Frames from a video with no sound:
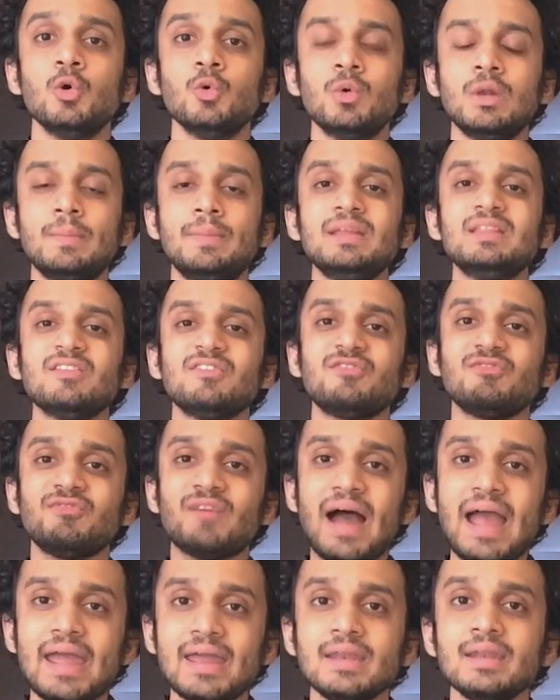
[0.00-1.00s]
will be the
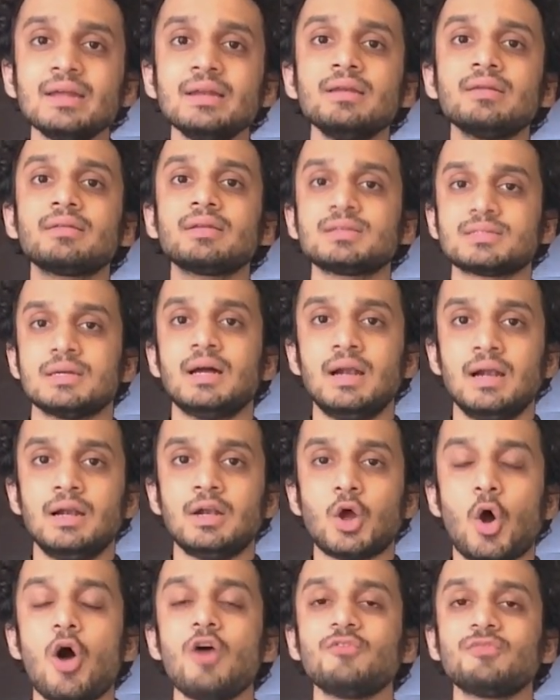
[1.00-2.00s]
final
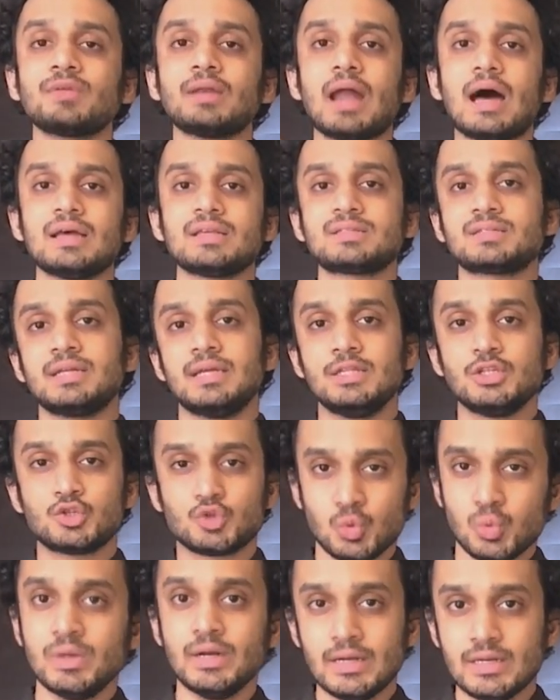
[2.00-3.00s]
result of class 10
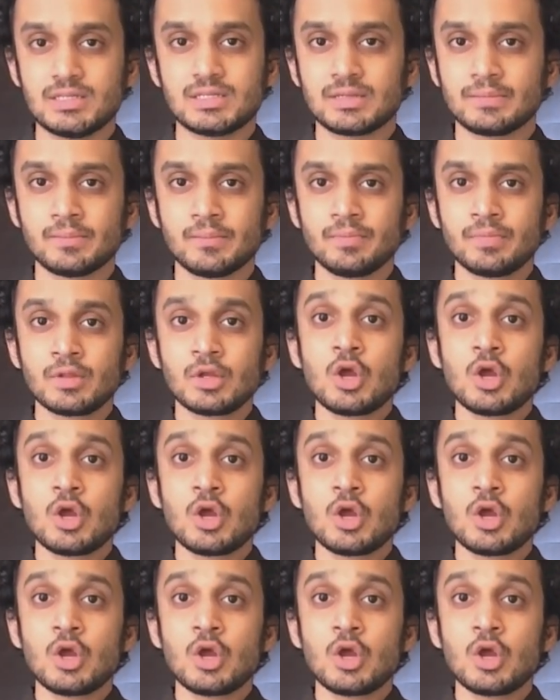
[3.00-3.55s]
students.